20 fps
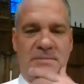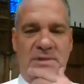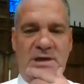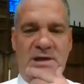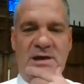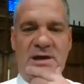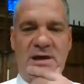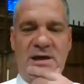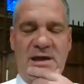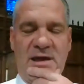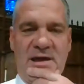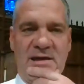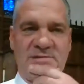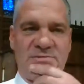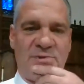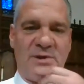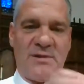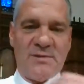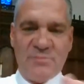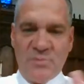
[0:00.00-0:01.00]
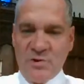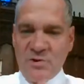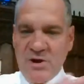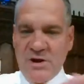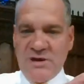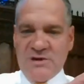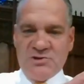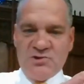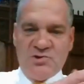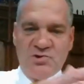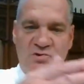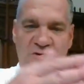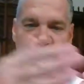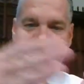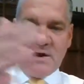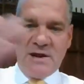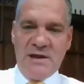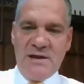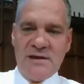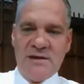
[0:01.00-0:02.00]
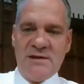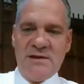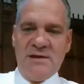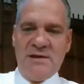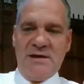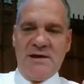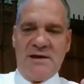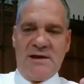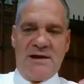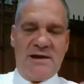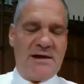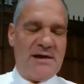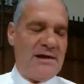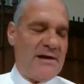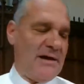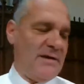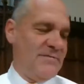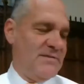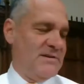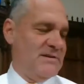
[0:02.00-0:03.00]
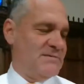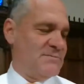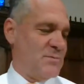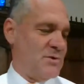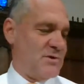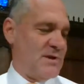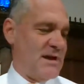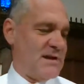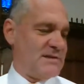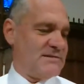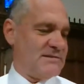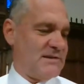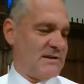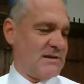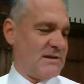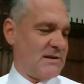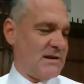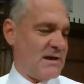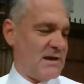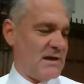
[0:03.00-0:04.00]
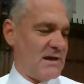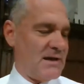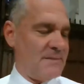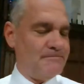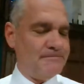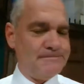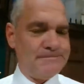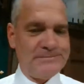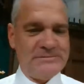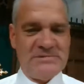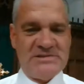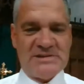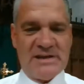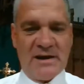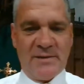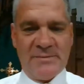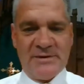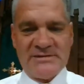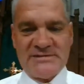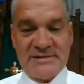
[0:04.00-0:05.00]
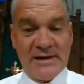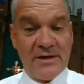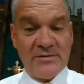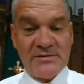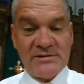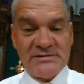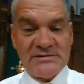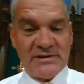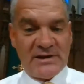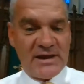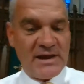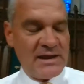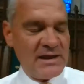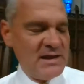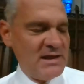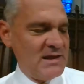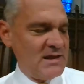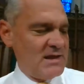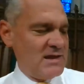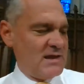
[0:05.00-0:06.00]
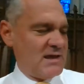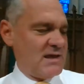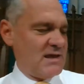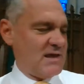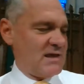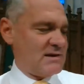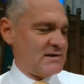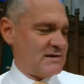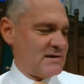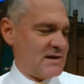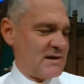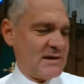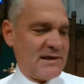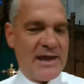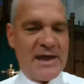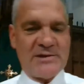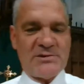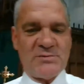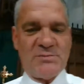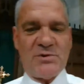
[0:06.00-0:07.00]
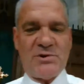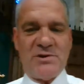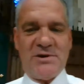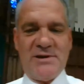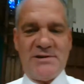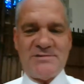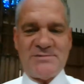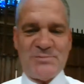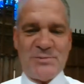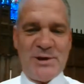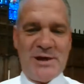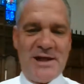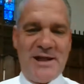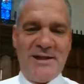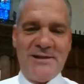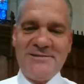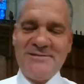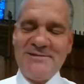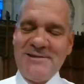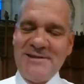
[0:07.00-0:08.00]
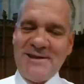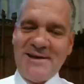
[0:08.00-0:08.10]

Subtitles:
as one of the more enduring of these monastic settlements down to today, and Canterbury as well.